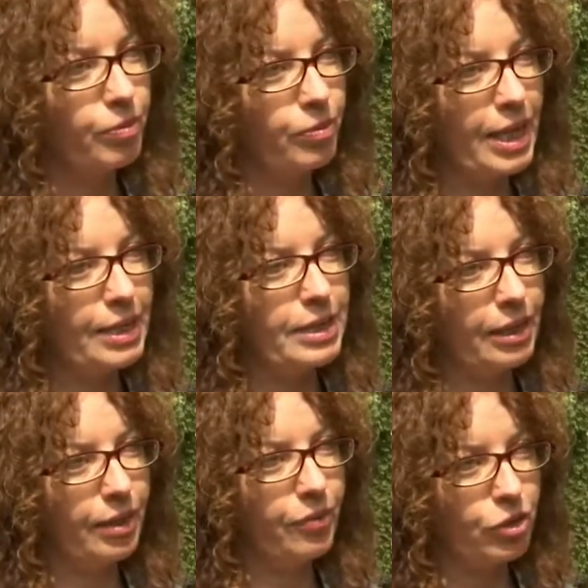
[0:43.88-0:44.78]

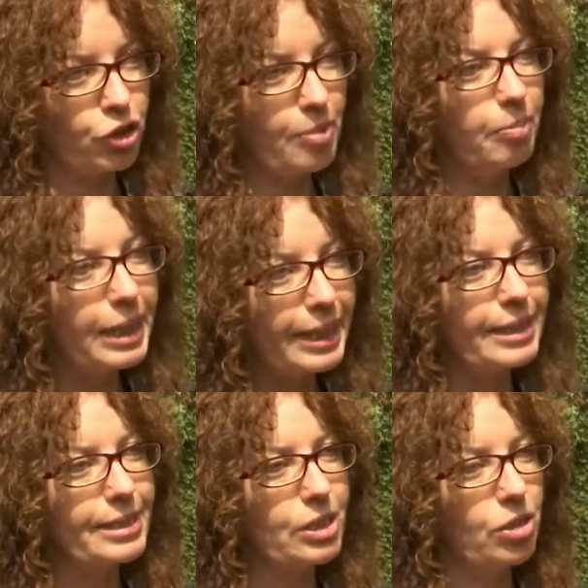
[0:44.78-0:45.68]
netting and the
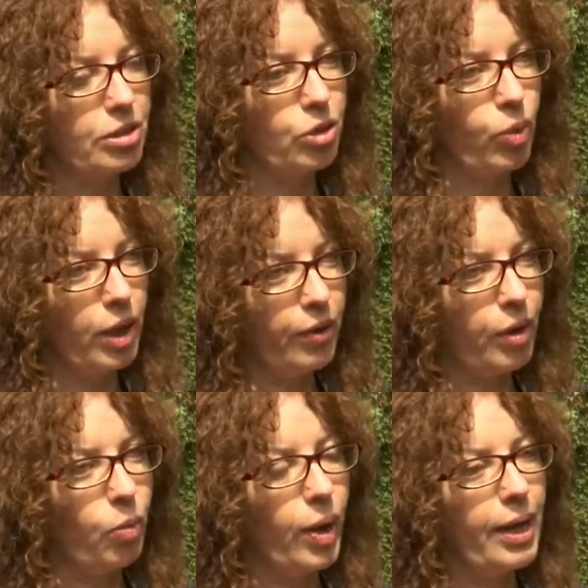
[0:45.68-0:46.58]
trampoline started
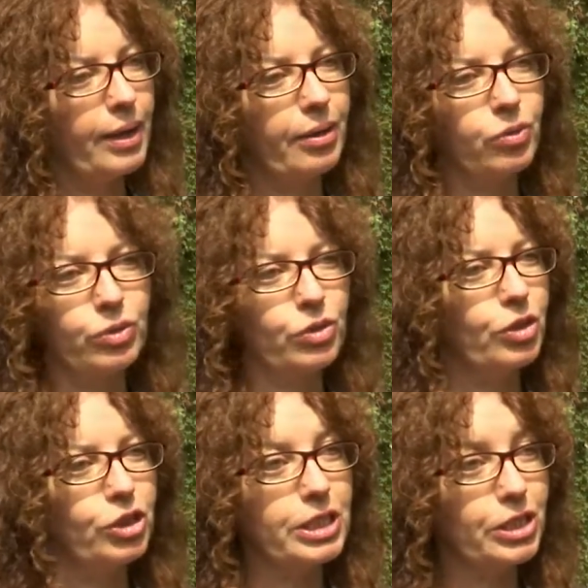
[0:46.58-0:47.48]
wearing away, and I thought,
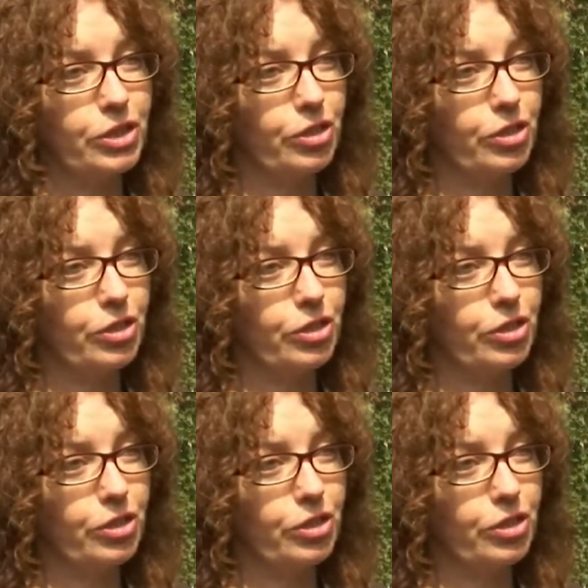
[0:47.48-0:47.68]
she's just